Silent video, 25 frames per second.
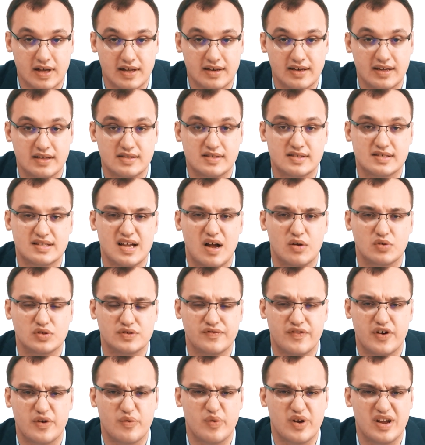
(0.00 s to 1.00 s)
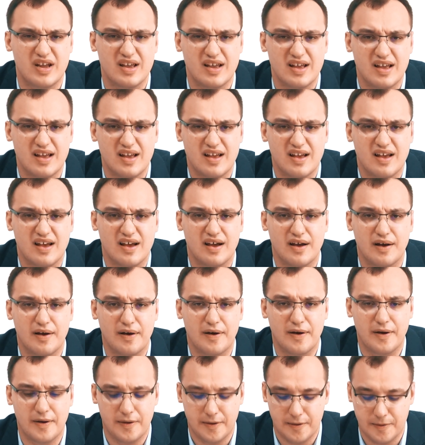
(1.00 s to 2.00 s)
And it sounds very,
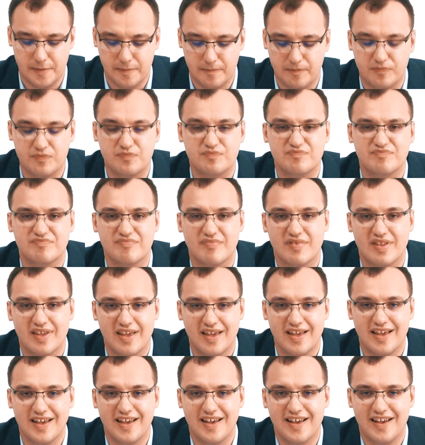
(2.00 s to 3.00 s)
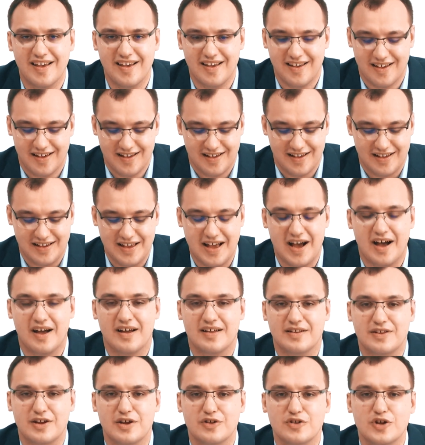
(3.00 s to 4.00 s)
um, yeah,
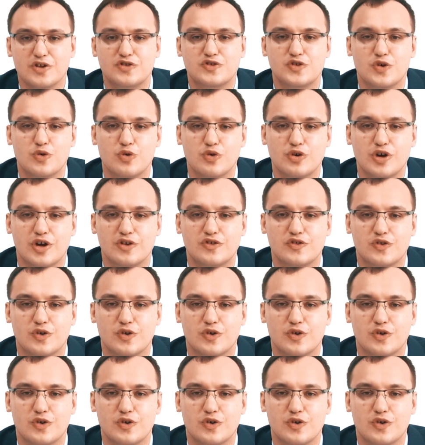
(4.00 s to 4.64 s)
not, not so not